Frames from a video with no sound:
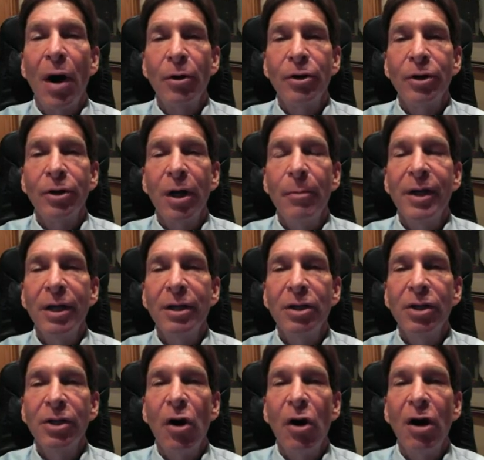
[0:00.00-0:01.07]
Prior to
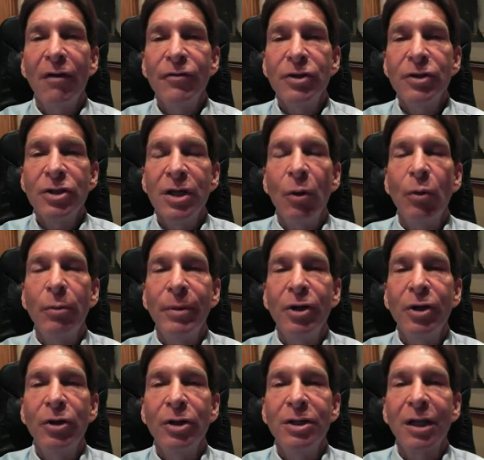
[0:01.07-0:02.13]
coming into the office, it
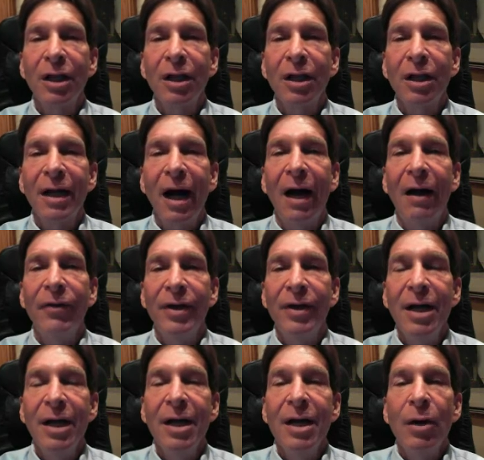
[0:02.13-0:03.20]
would be good to click
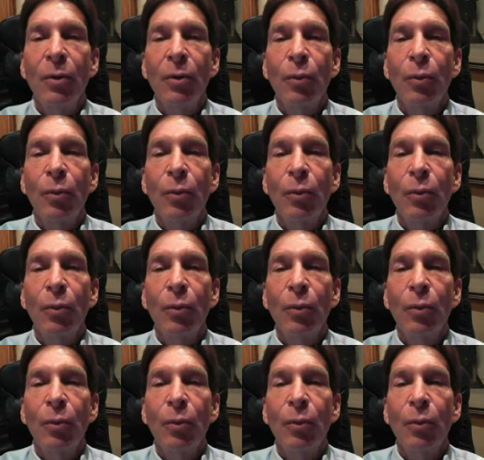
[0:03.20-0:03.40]
on the